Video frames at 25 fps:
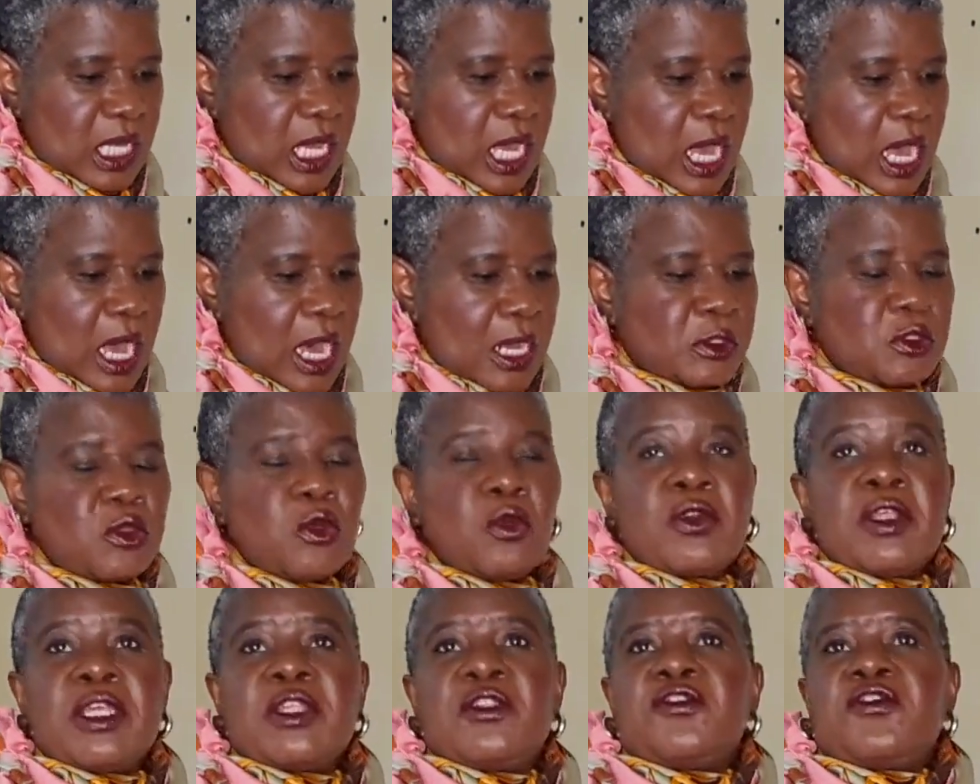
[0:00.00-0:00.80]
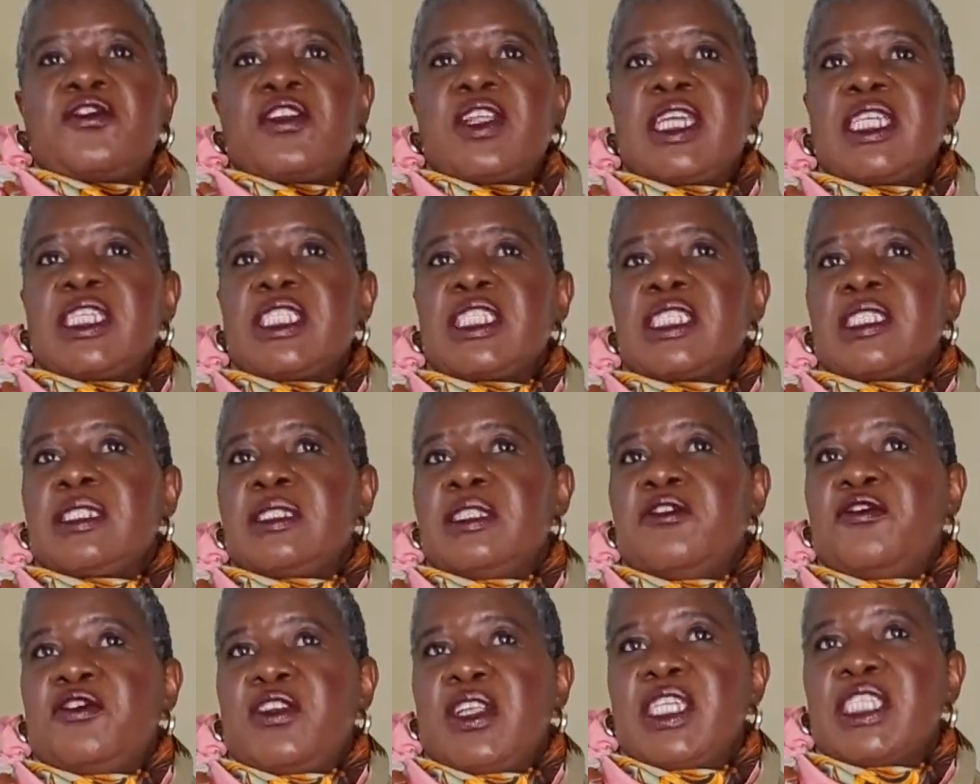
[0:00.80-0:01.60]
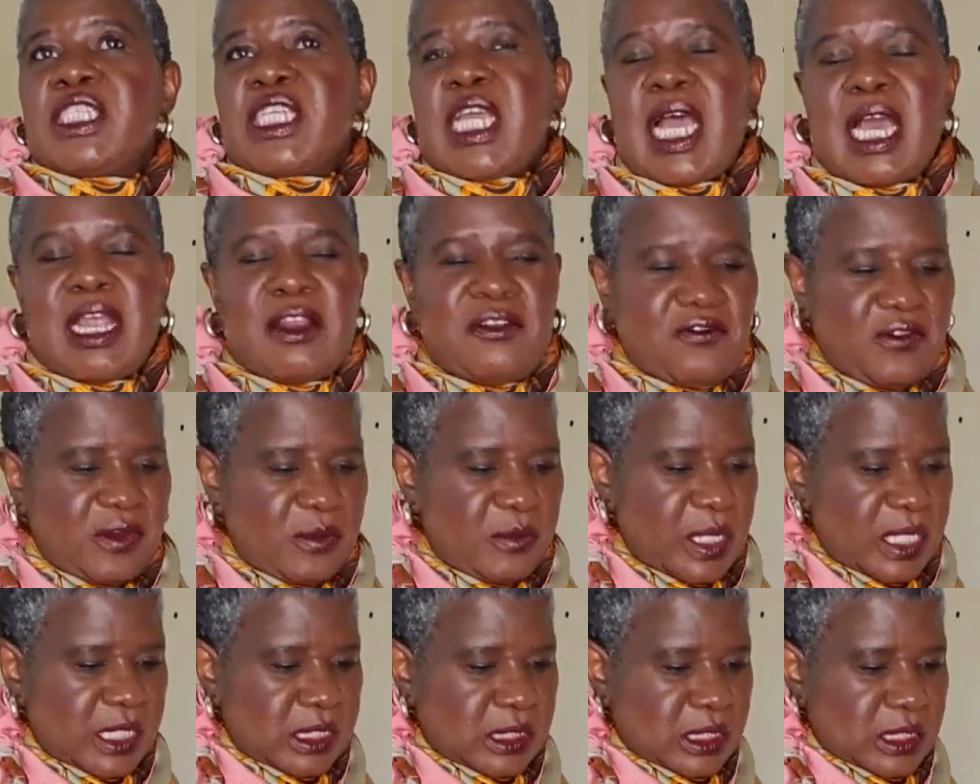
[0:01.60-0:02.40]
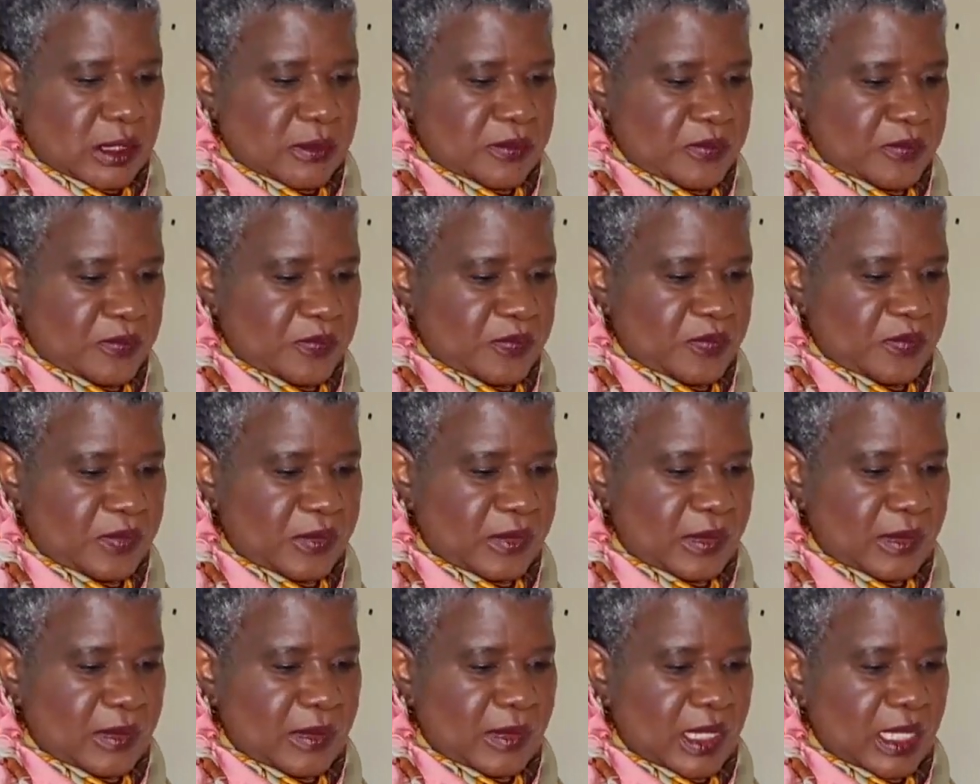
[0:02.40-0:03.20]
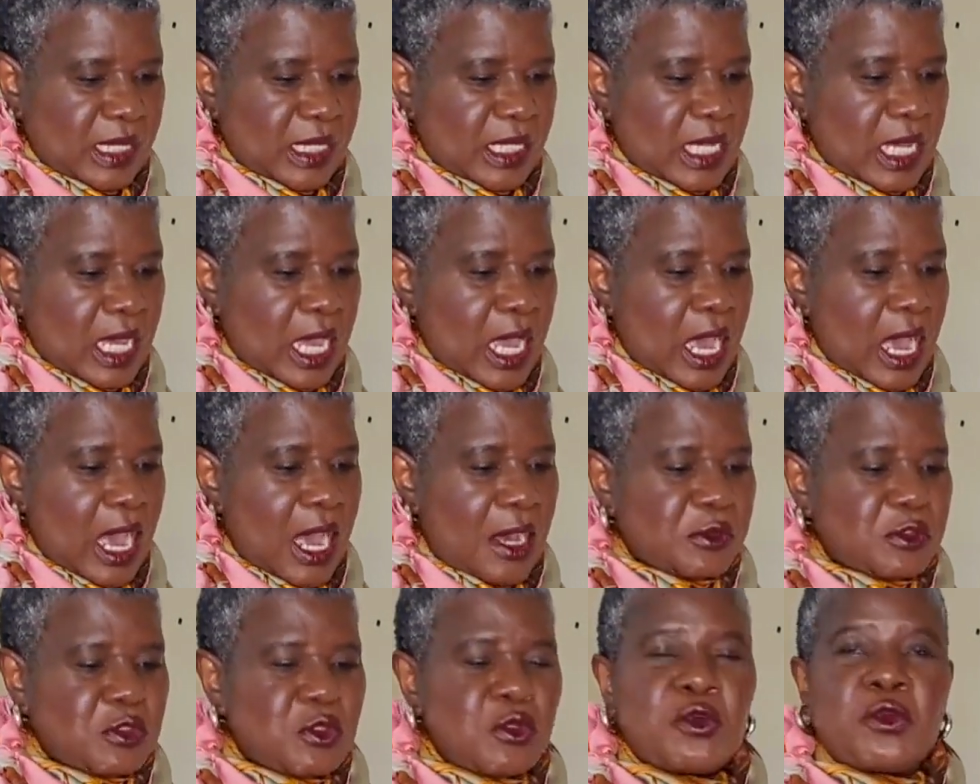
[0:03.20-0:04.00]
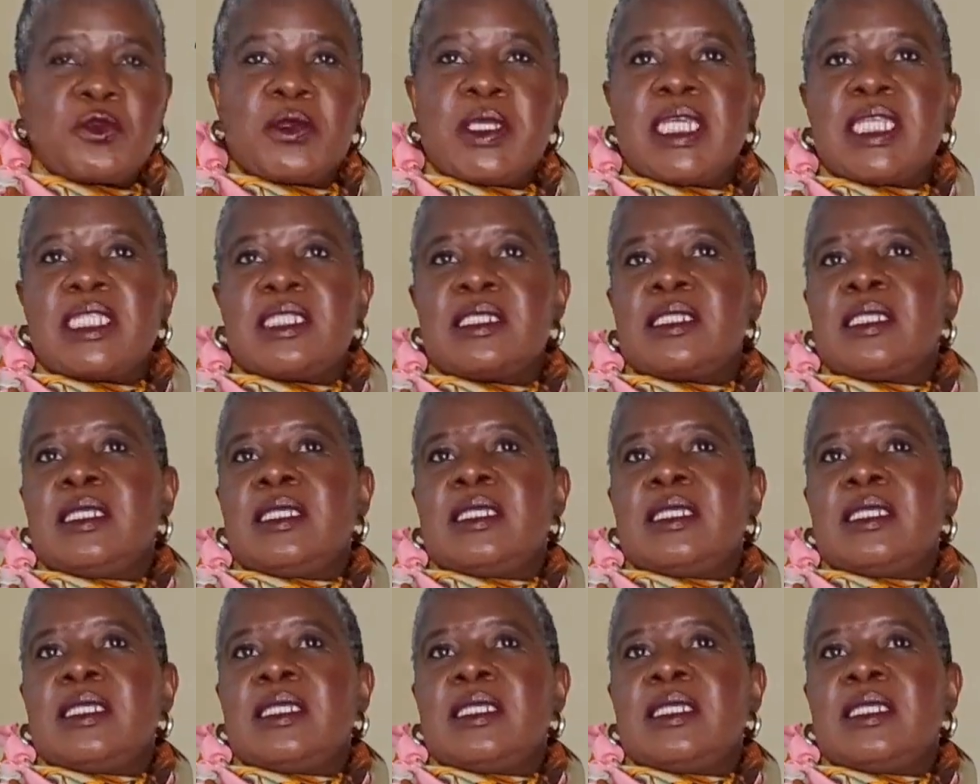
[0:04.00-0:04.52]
how to read French, the French alphabet, how to